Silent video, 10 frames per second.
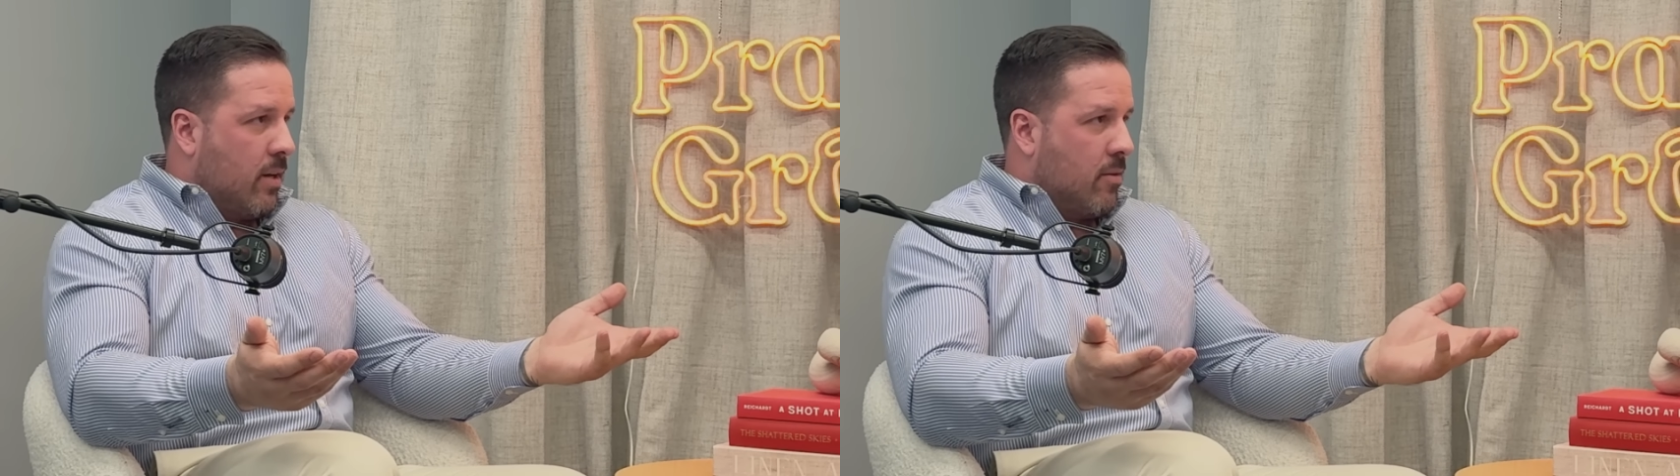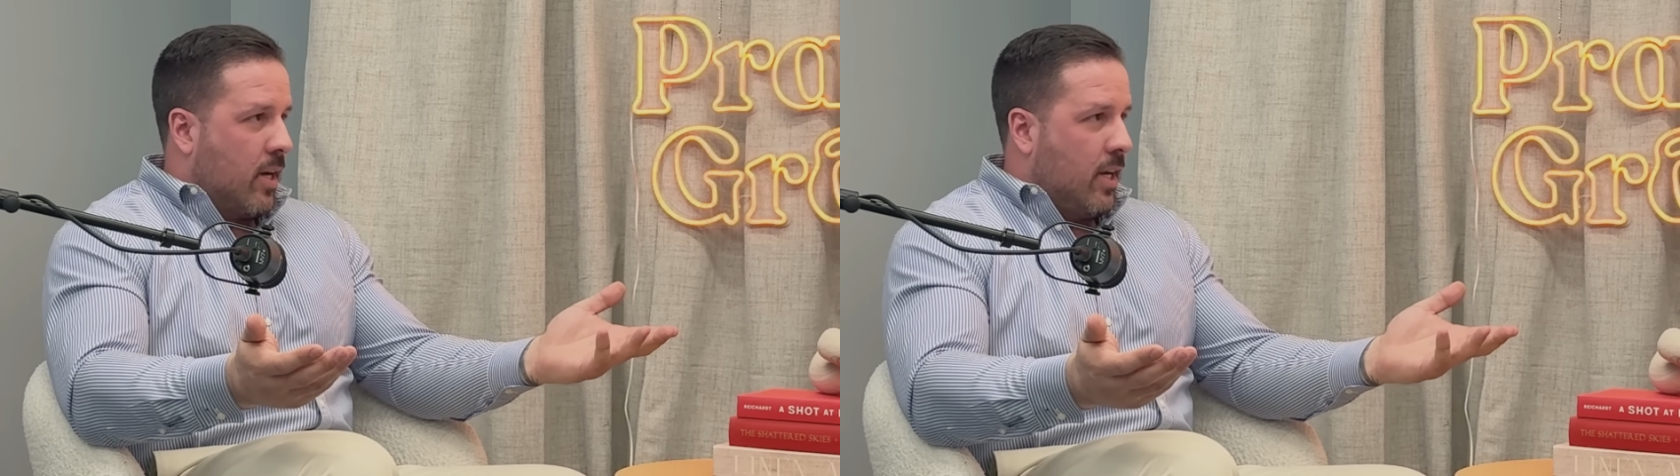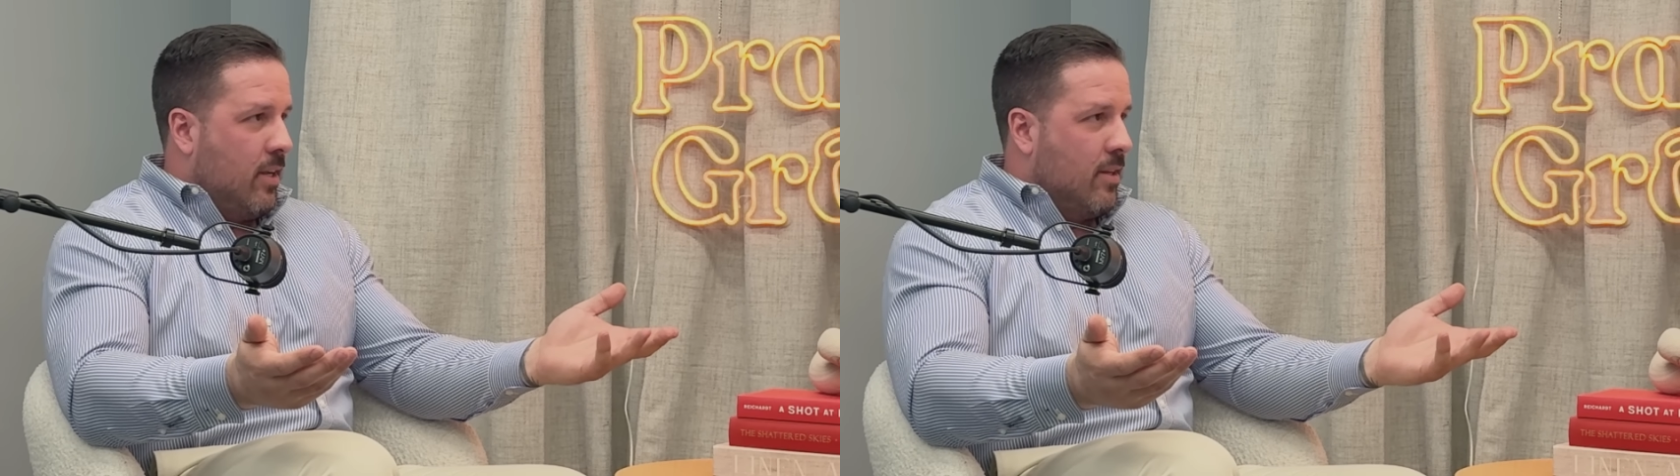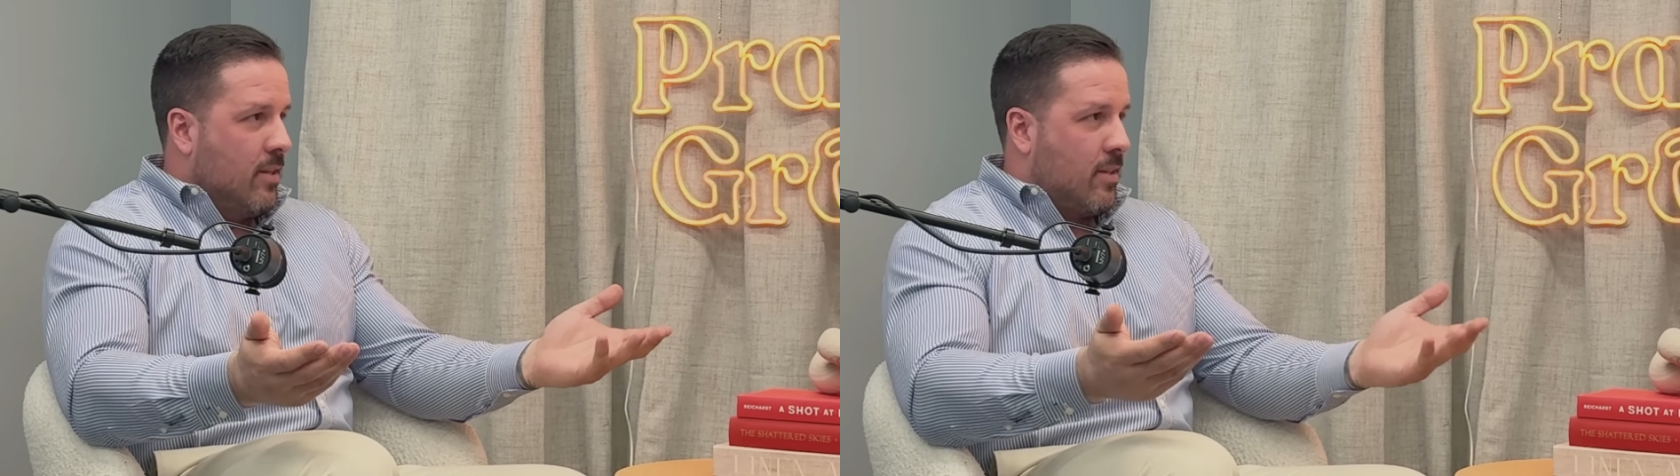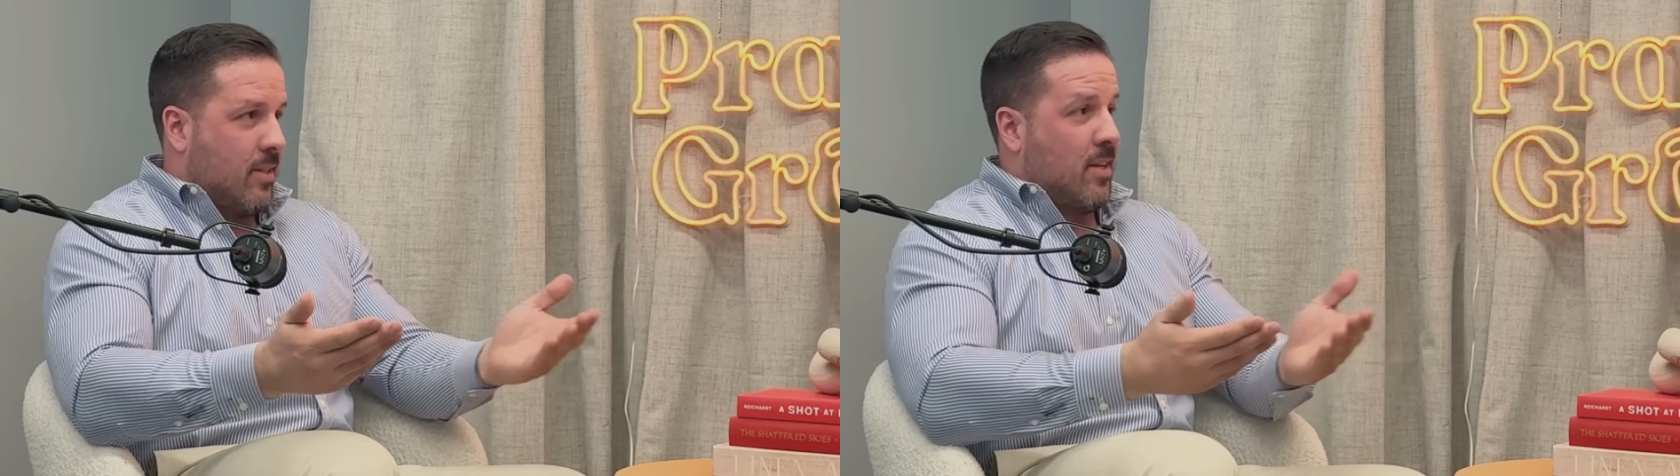right?
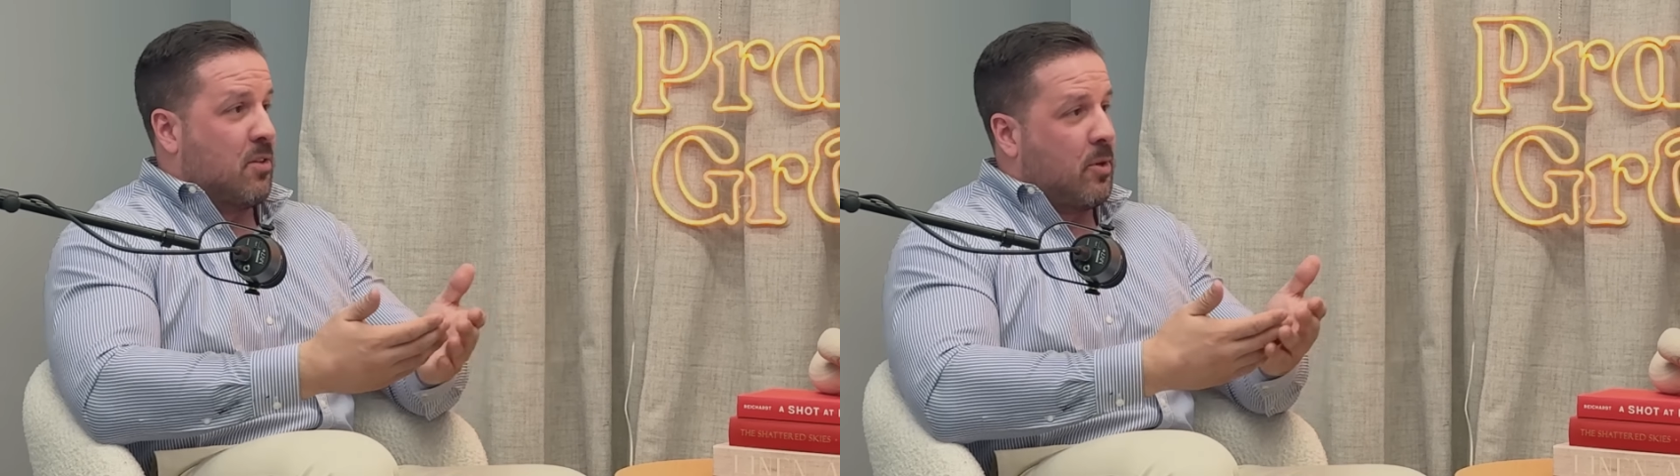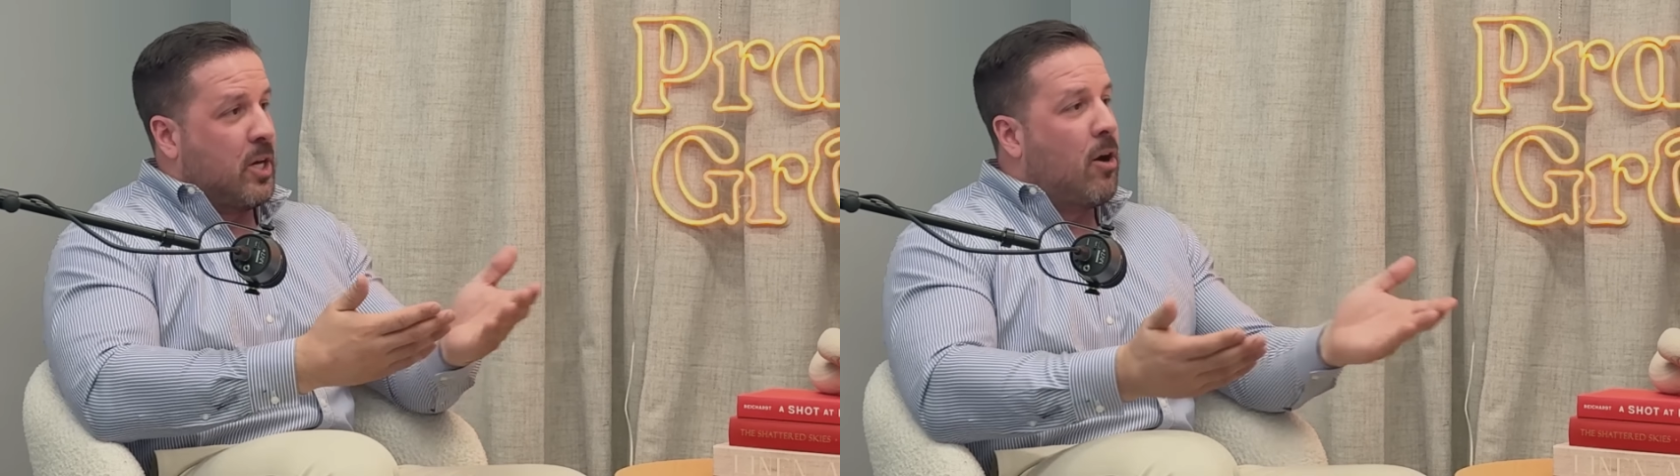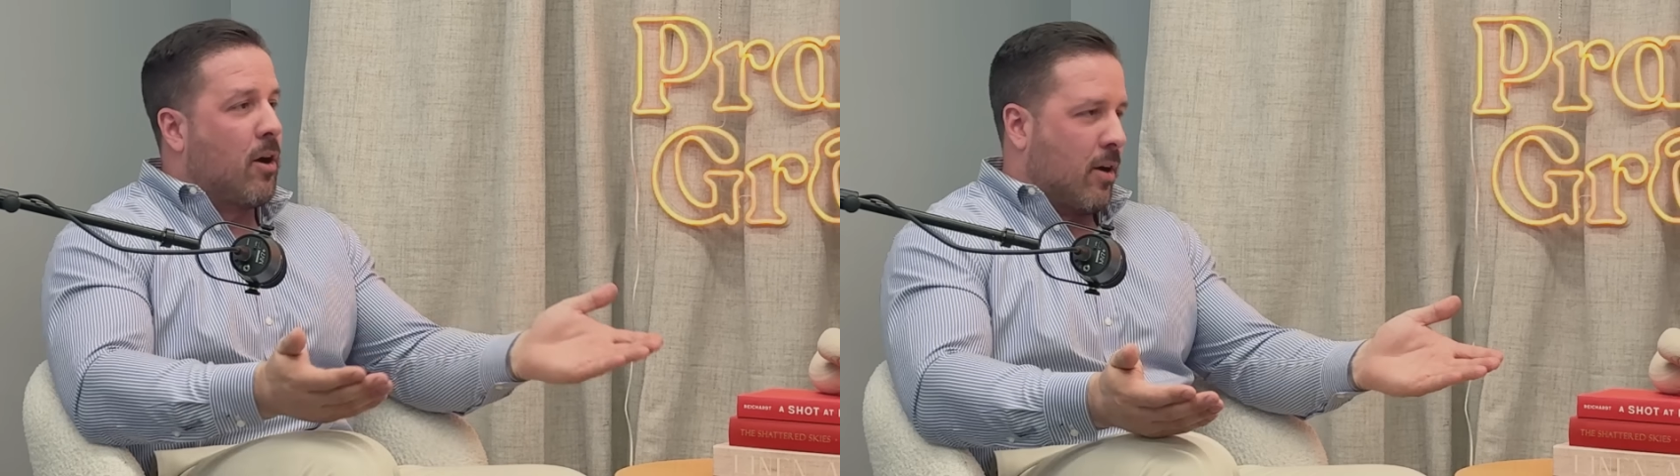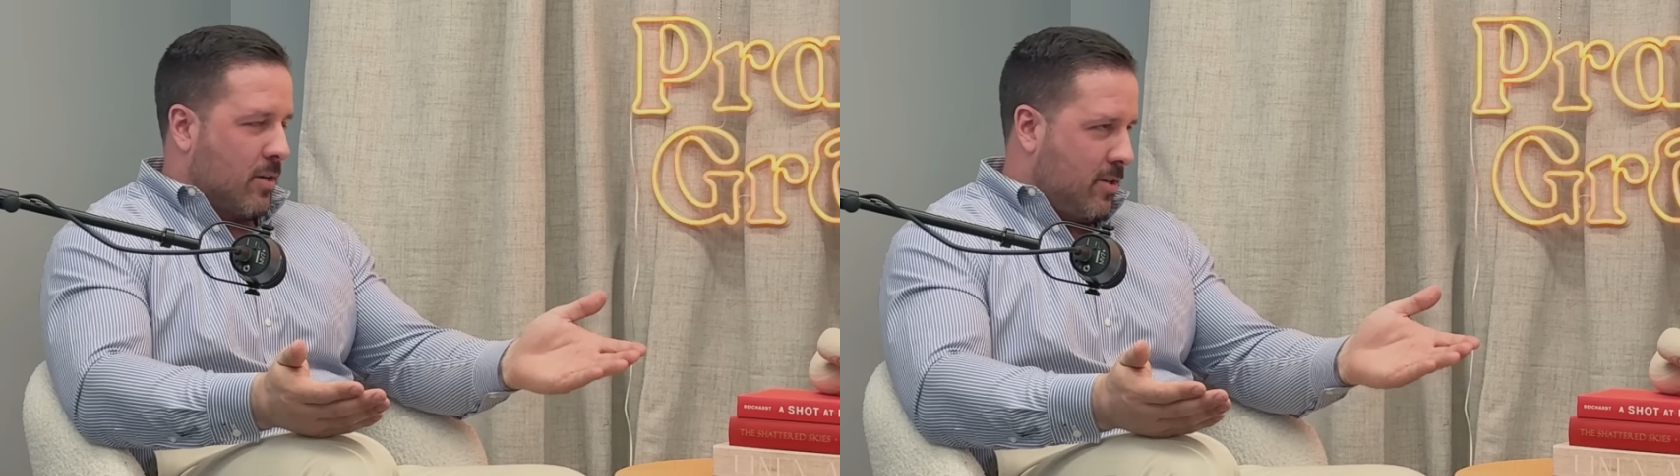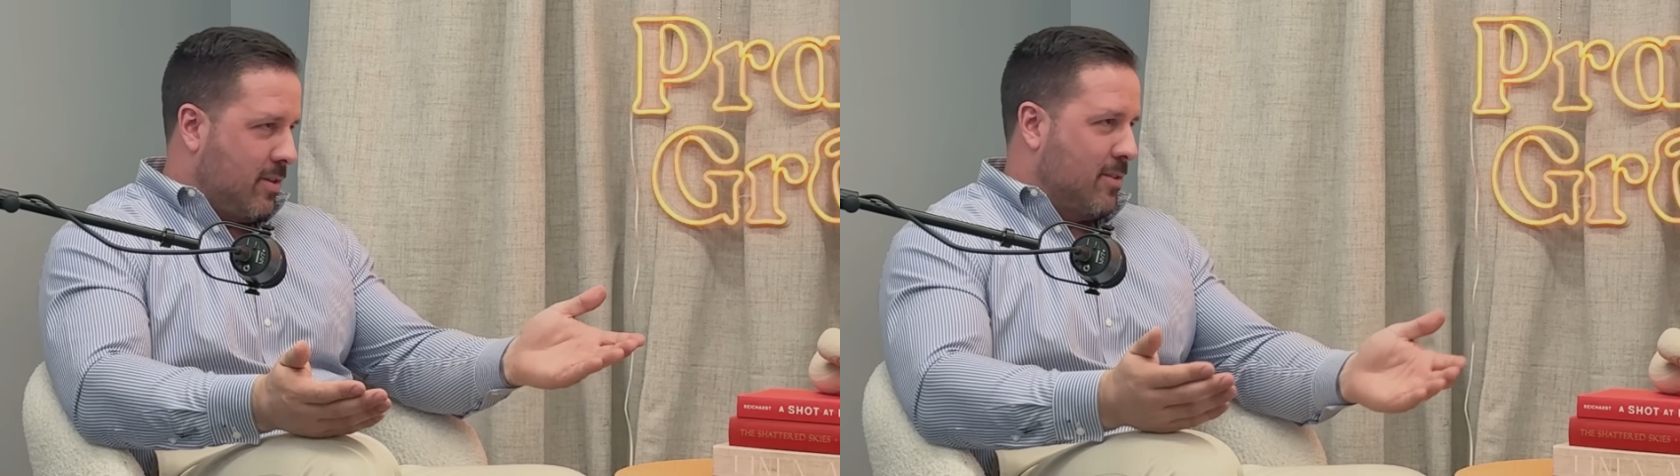It sounds very
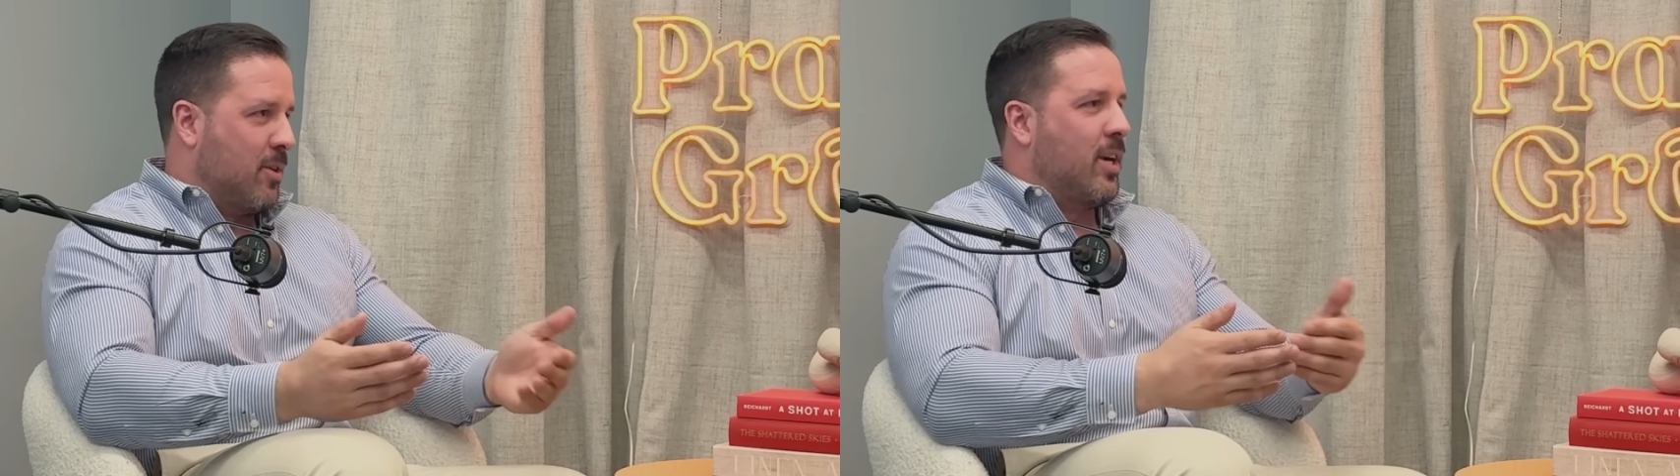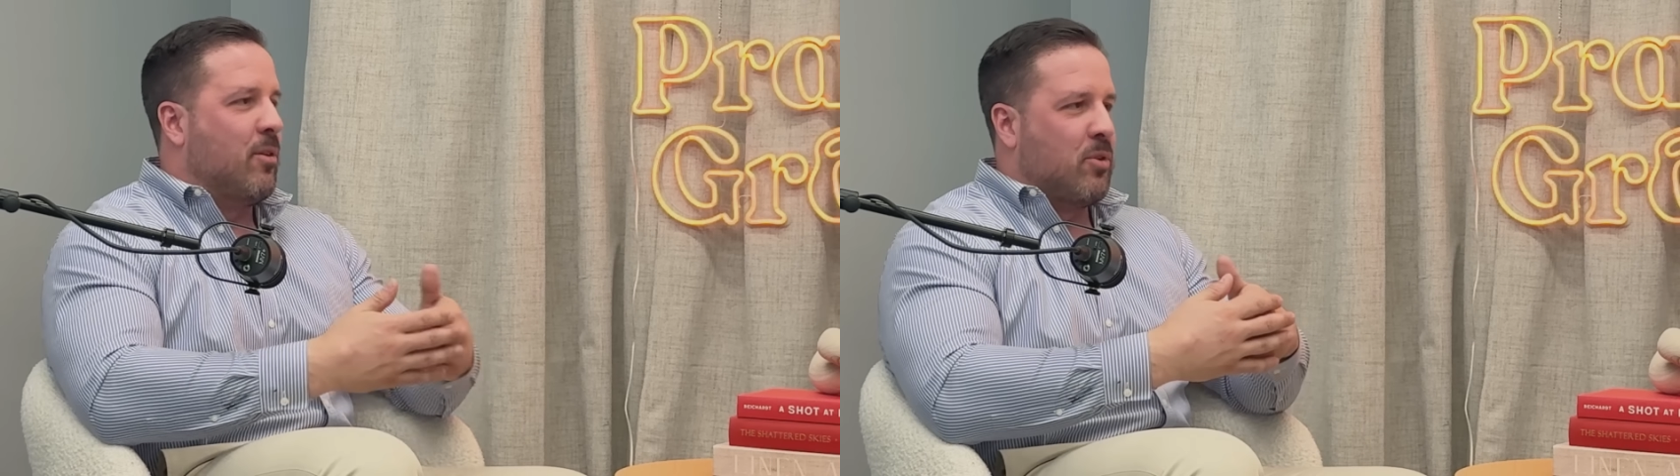harsh, right?